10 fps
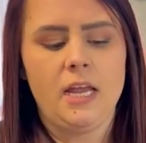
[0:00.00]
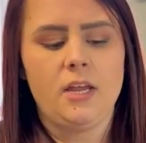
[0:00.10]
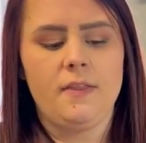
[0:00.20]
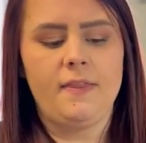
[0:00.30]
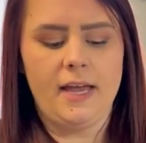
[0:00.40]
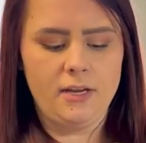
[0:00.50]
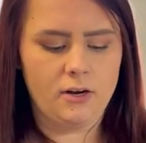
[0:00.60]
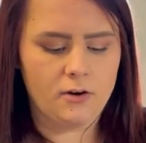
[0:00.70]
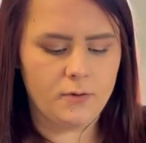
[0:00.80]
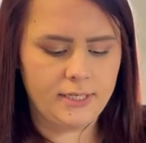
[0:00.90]
Then
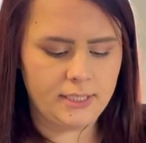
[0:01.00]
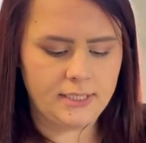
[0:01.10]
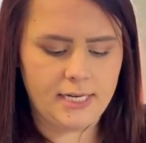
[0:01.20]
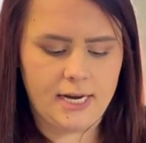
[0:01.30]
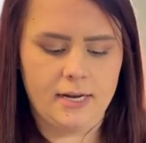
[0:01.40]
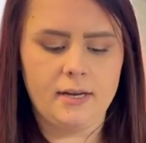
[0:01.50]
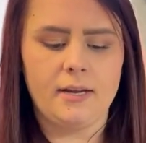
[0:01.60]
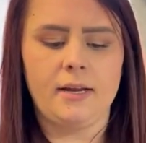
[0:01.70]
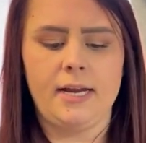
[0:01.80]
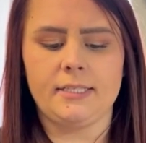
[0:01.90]
you're going to
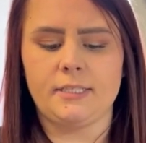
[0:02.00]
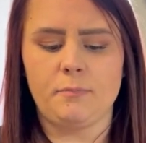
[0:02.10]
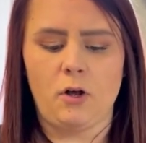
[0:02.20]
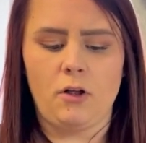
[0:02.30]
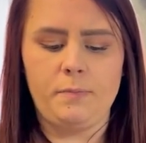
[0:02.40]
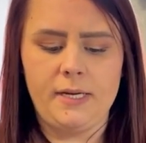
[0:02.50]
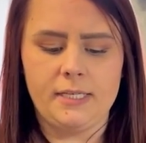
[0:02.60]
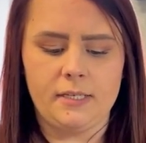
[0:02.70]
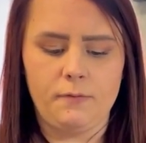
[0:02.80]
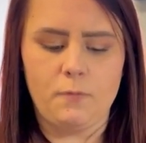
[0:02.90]
take a small
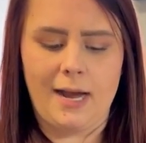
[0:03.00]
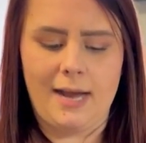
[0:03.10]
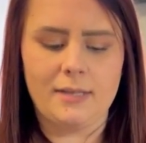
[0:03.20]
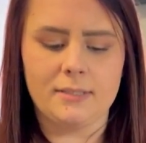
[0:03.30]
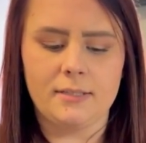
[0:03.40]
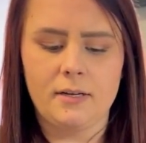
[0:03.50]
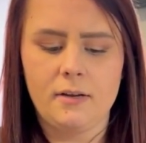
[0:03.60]
piece of wax